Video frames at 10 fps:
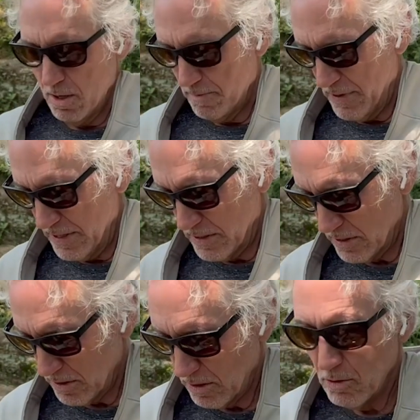But
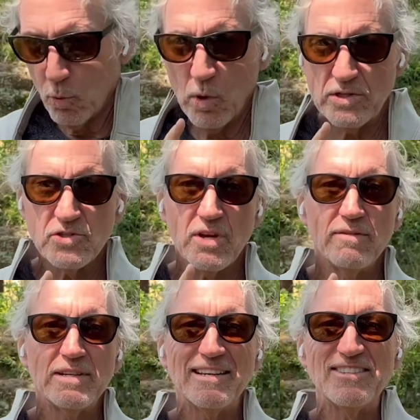
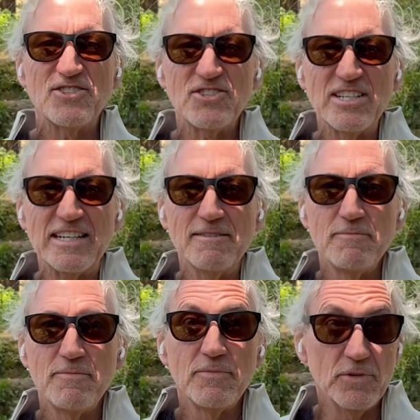178C,
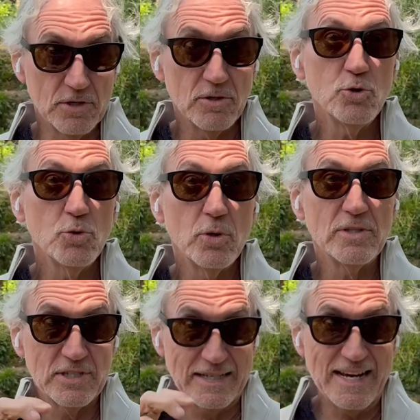the new
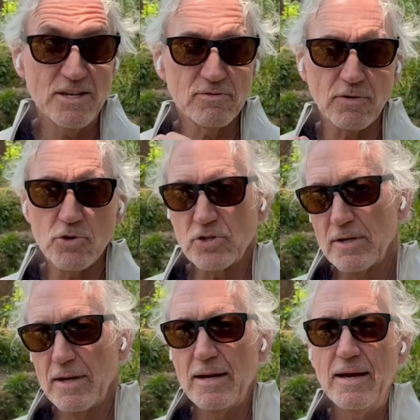today's version,
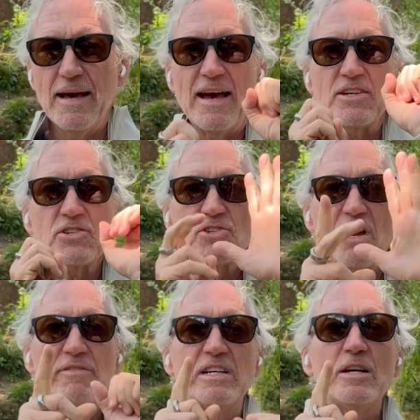has
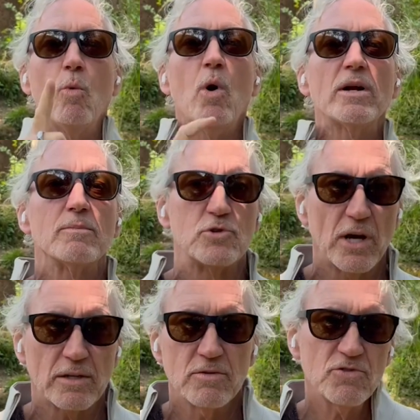71
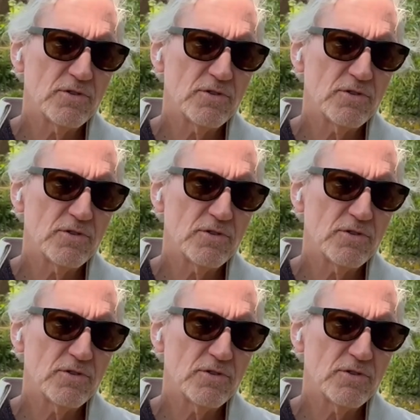objectives.